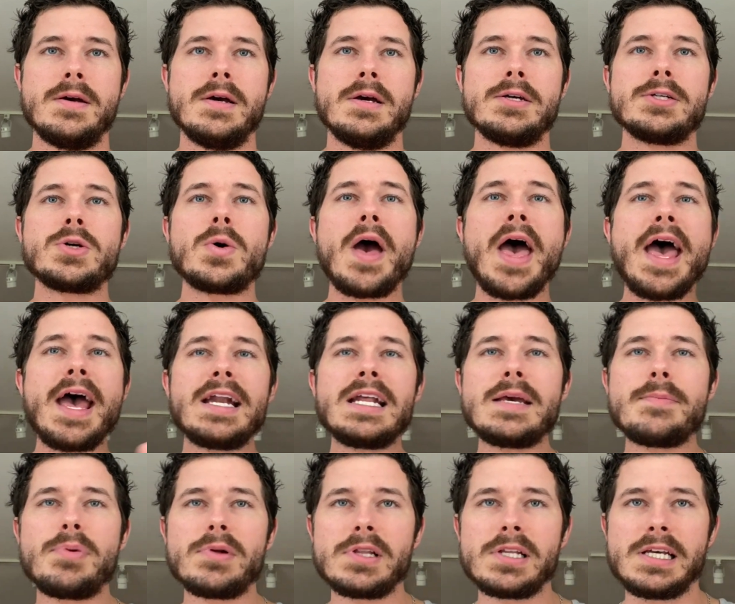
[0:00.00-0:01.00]
So any
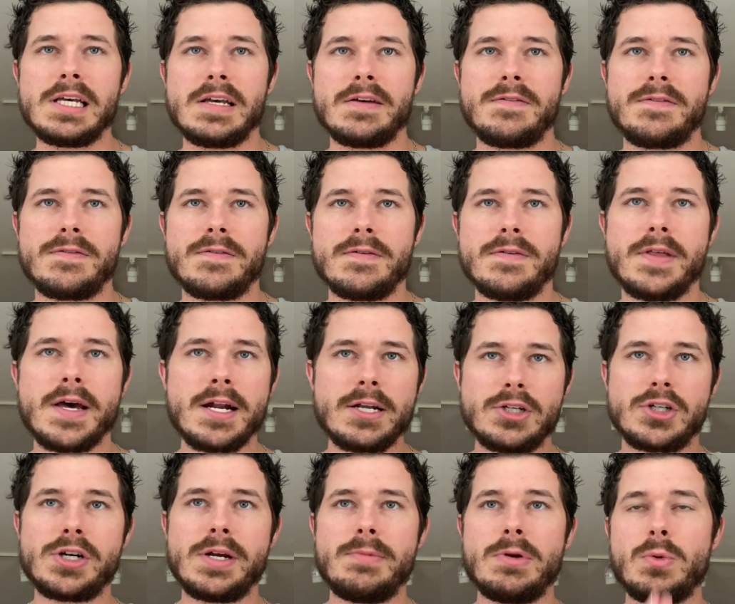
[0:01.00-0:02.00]
belief that a
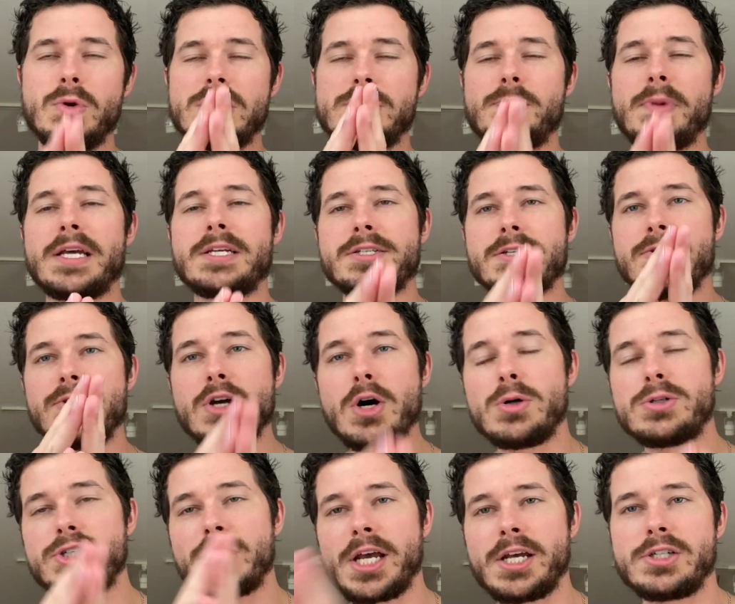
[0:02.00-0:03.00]
treatment which makes no
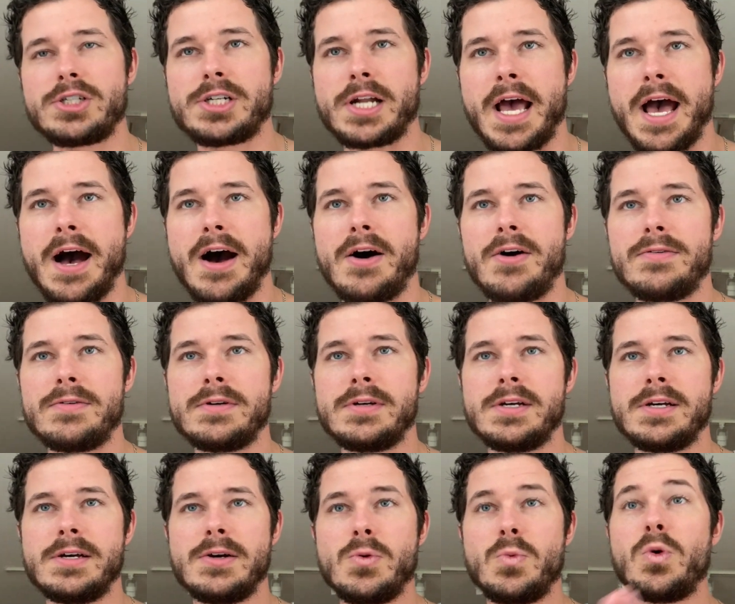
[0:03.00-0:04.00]
change now
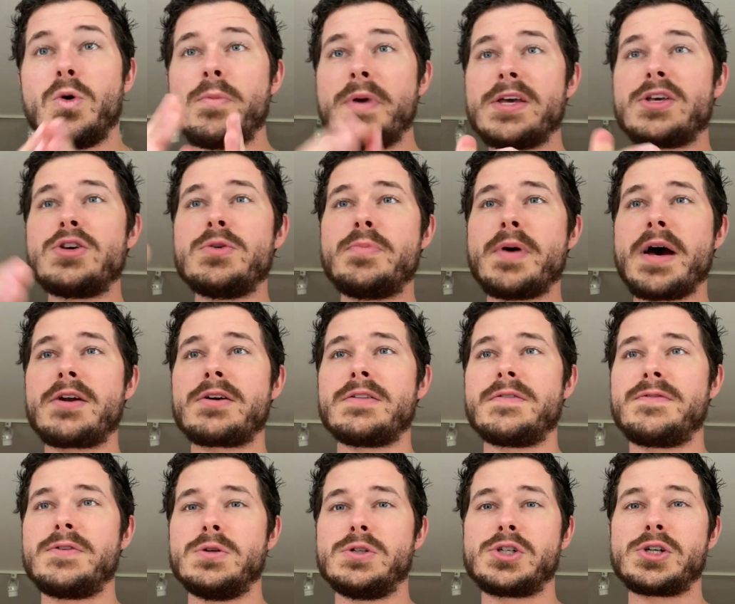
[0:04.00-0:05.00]
will make you better in the
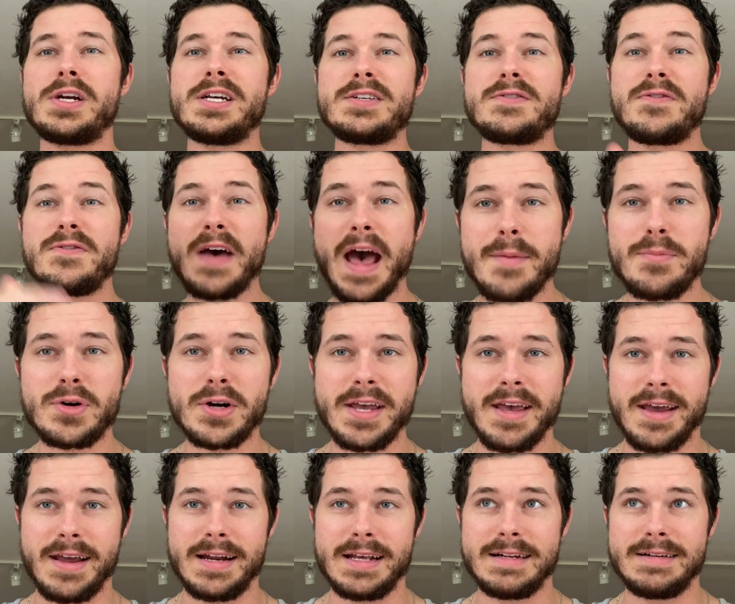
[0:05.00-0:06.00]
future is
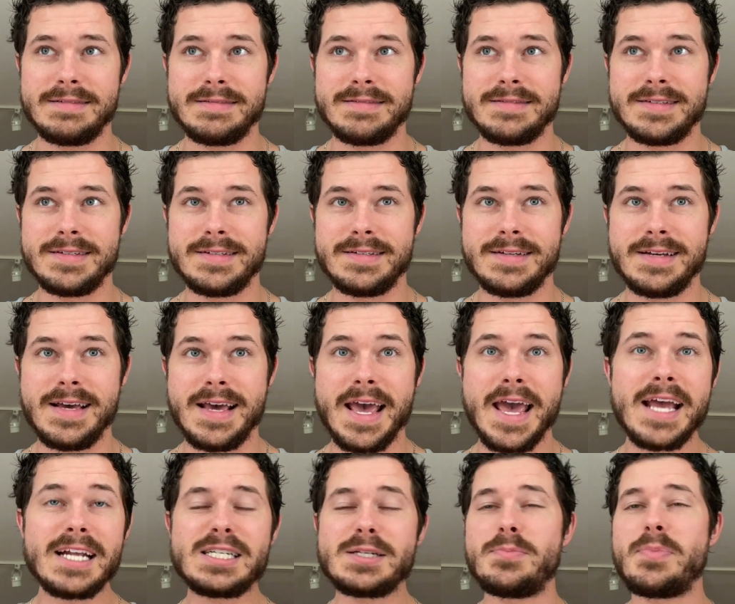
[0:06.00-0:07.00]
fabricated.
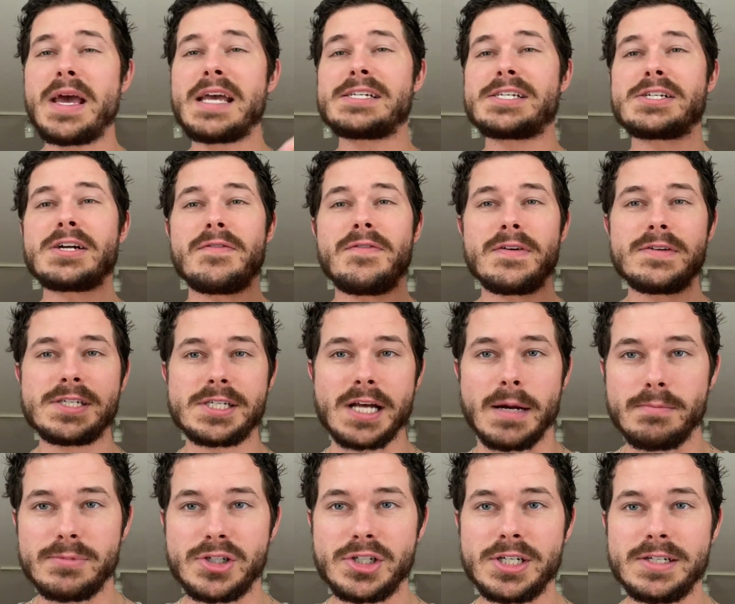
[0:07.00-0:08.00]
It's based off
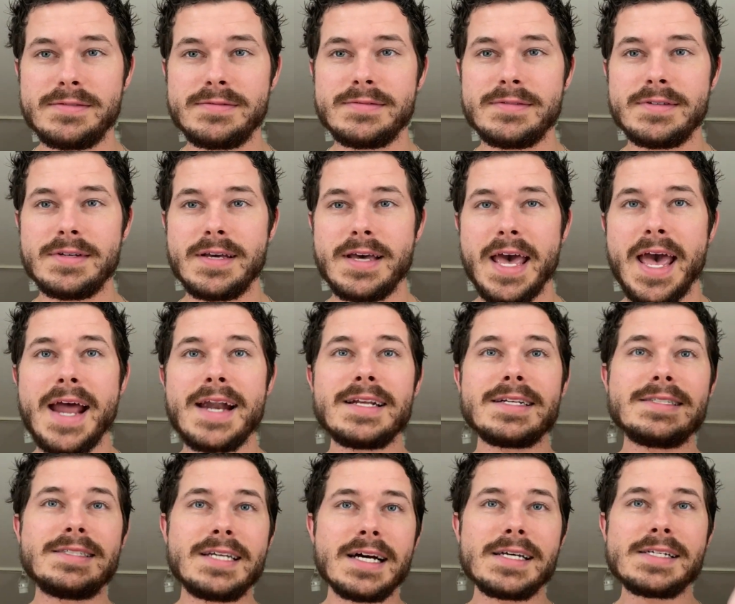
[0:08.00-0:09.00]
assumption and
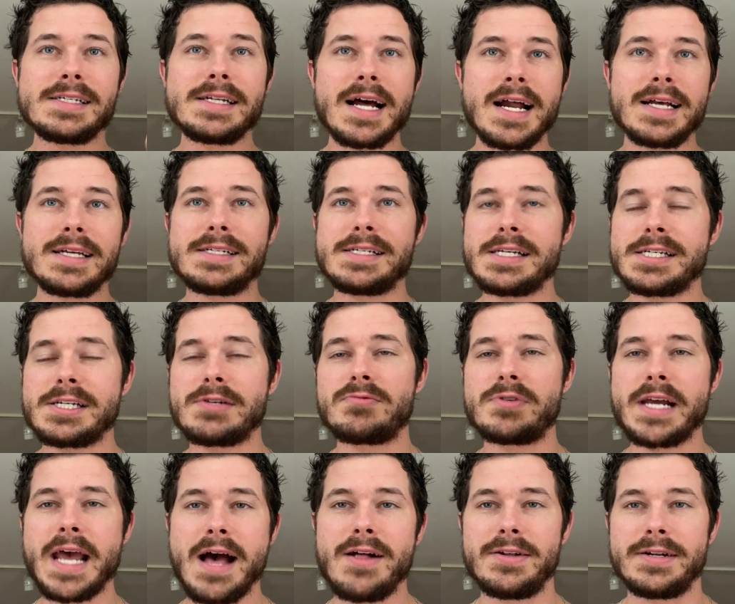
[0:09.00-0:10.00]
it does not exist in
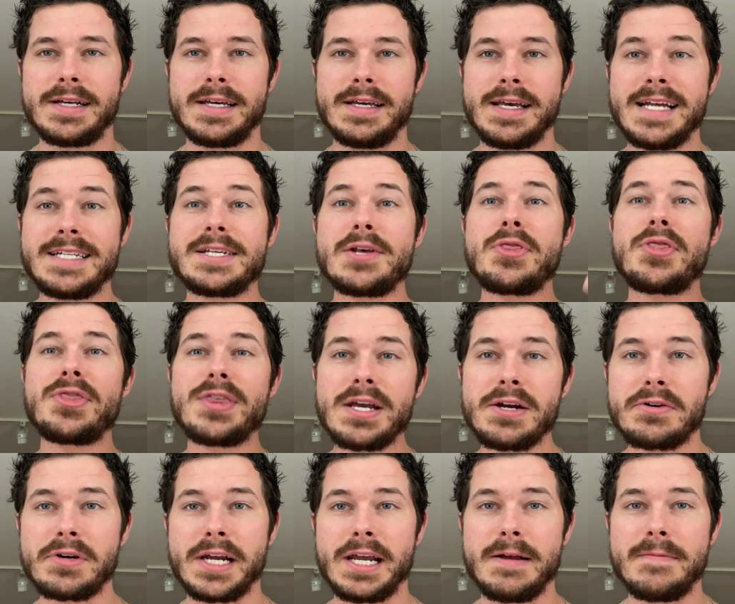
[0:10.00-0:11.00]
reality. It's a
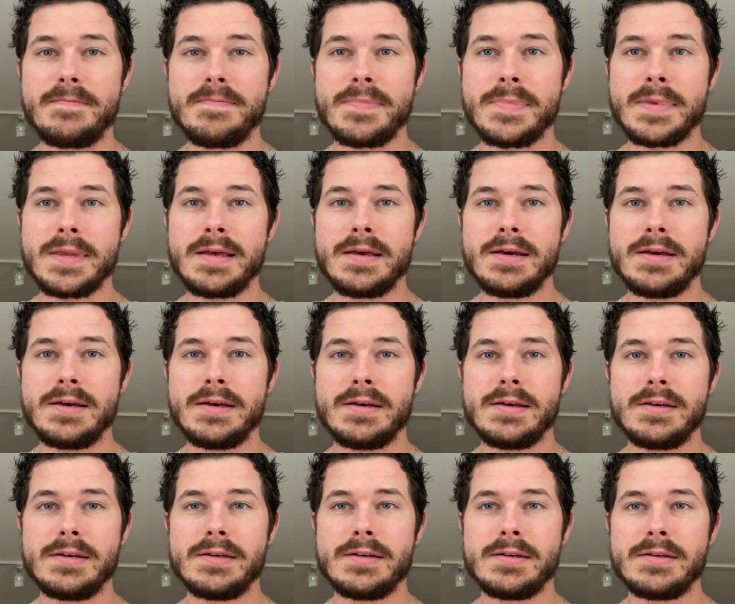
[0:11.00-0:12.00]
theory.
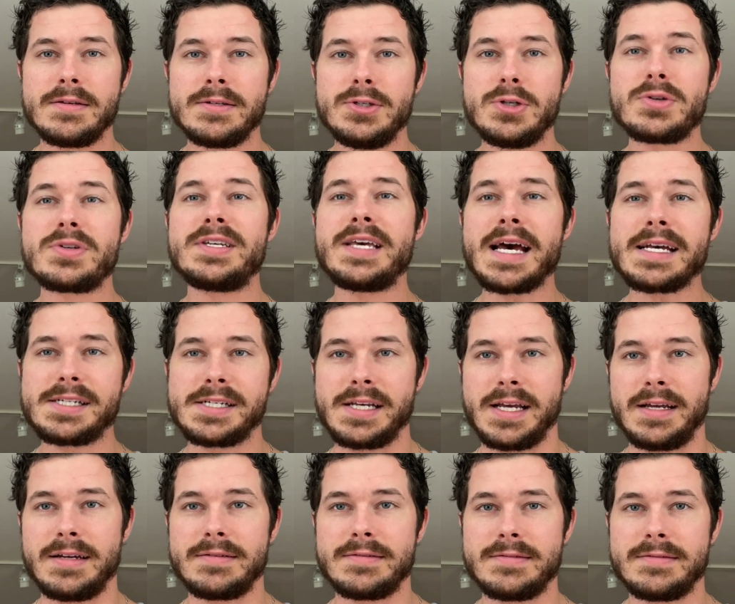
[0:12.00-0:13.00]
You're
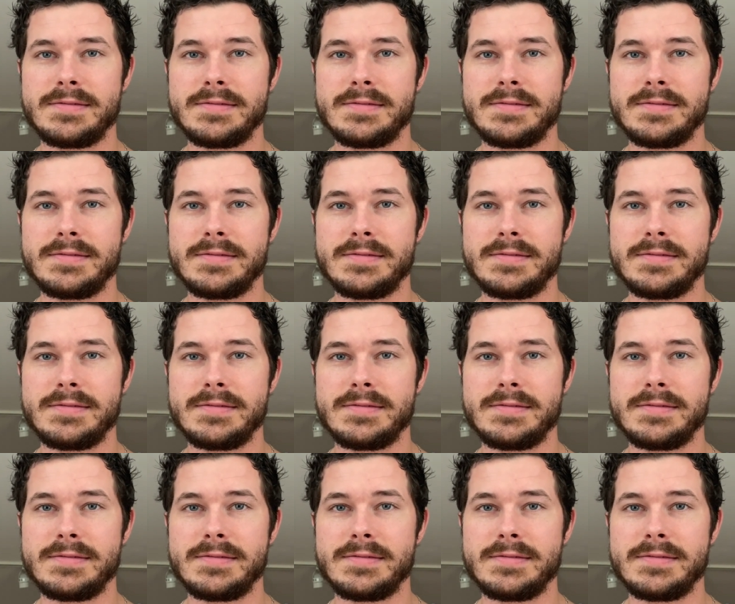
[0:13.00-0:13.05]
guessing.